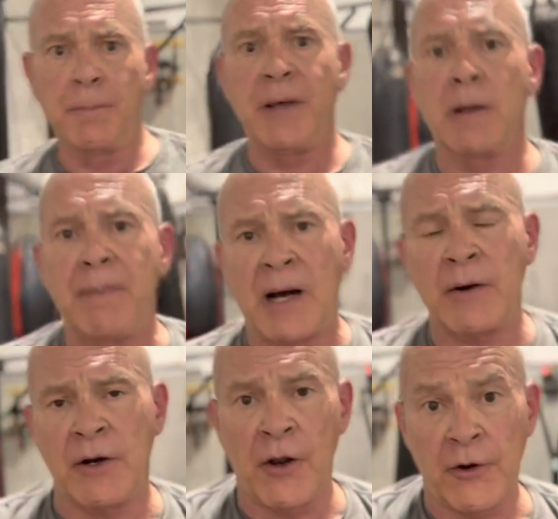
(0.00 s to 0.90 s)
bit
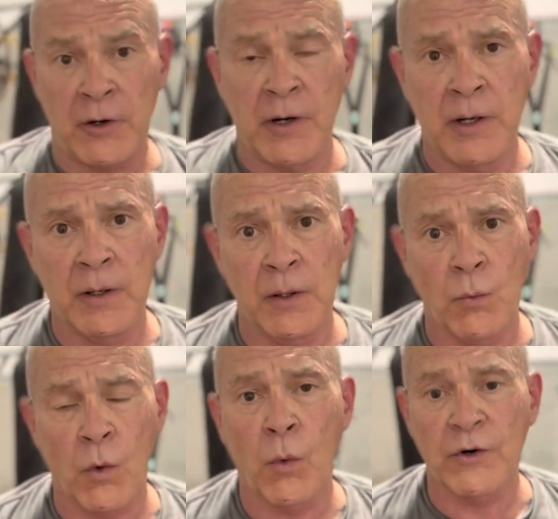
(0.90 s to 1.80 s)
about another
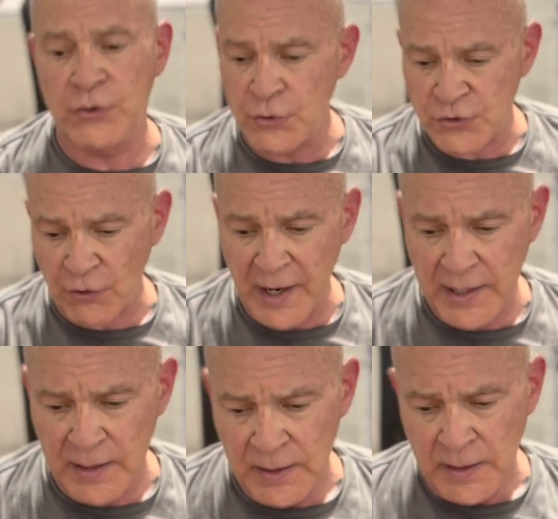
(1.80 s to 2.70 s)
World War II
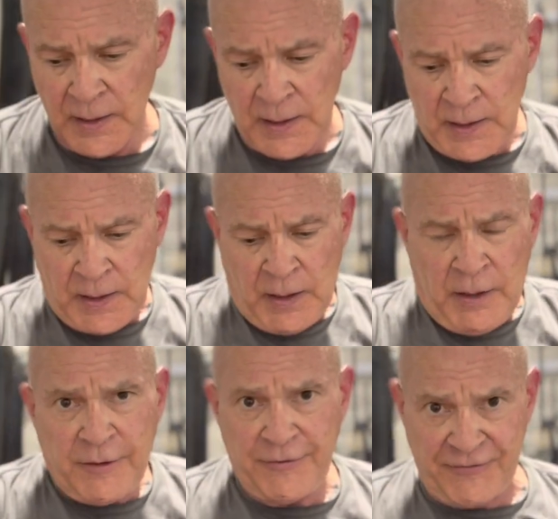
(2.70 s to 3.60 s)
strike,
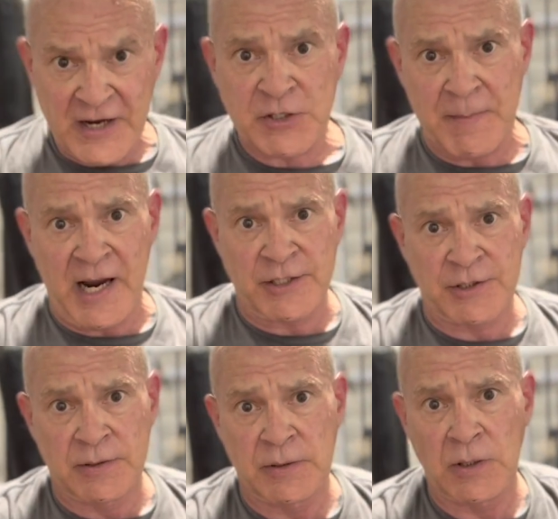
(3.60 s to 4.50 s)
the face
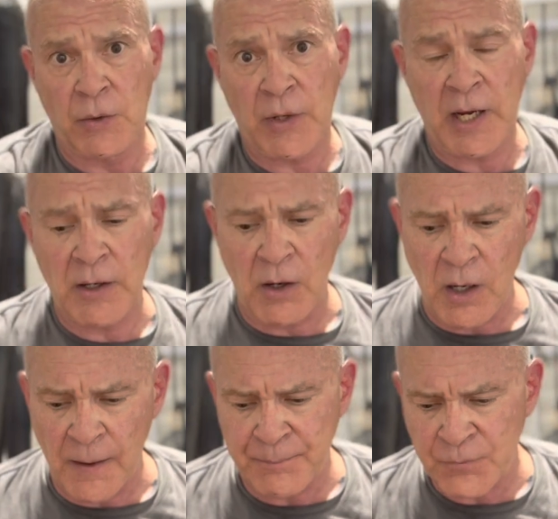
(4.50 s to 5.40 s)
mash, okay?
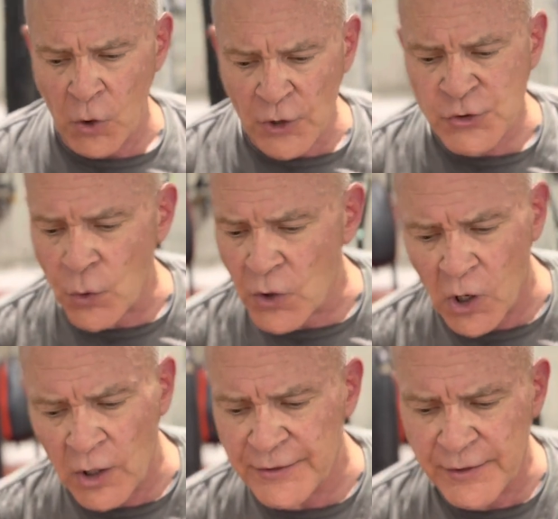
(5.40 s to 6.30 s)
Um, also
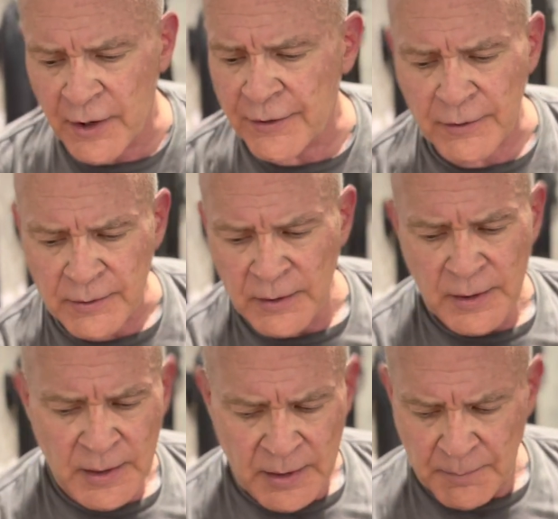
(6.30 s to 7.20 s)
called another
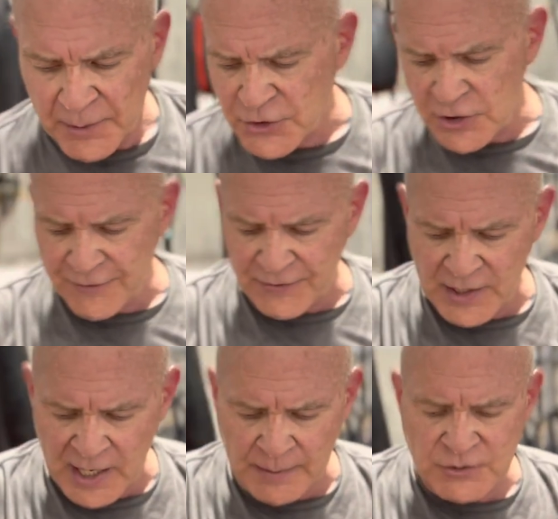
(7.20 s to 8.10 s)
bunch of different
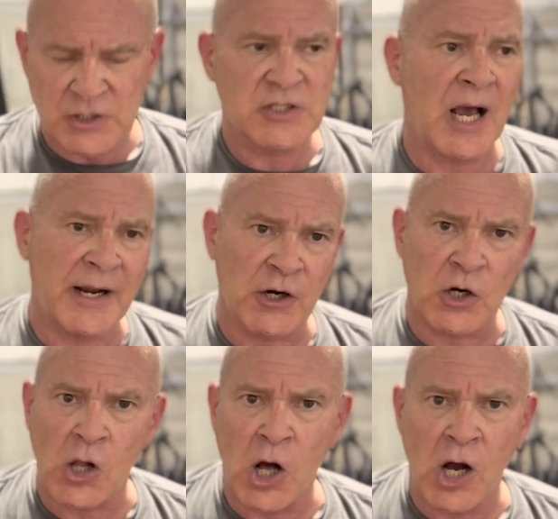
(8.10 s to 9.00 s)
names, the tiger
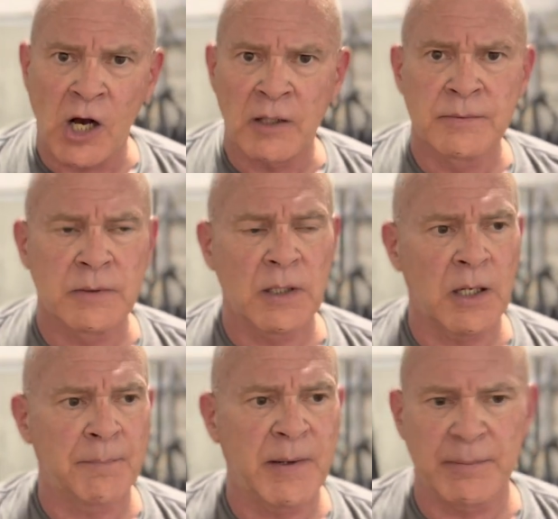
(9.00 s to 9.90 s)
claw.
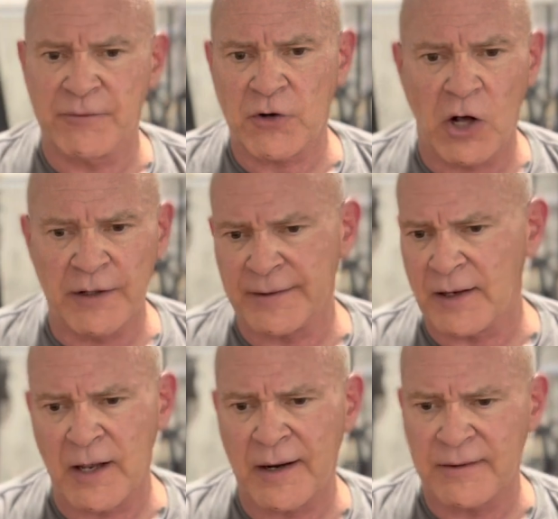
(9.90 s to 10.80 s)
Um, people have called it a
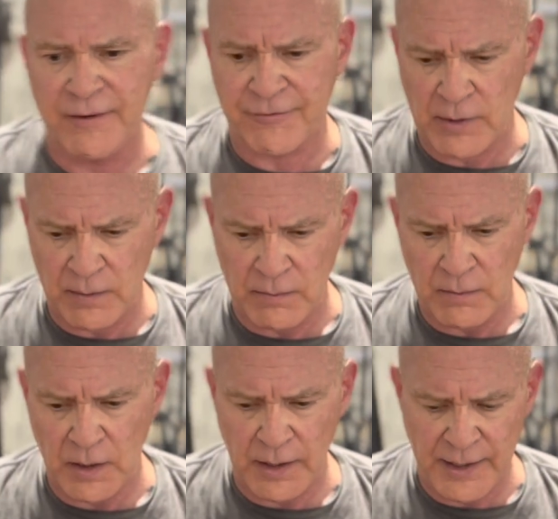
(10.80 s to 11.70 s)
lot of different
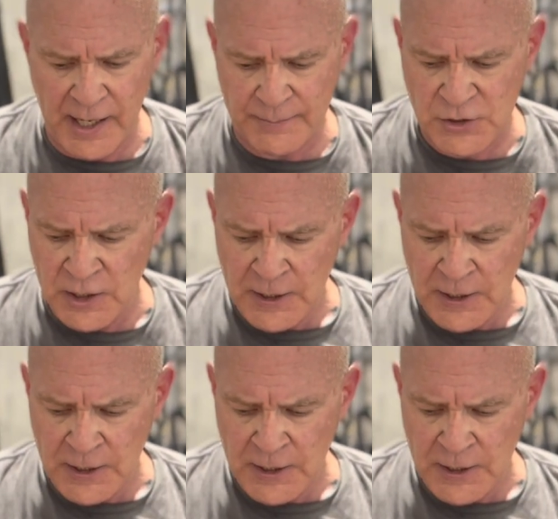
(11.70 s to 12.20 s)
uh, names.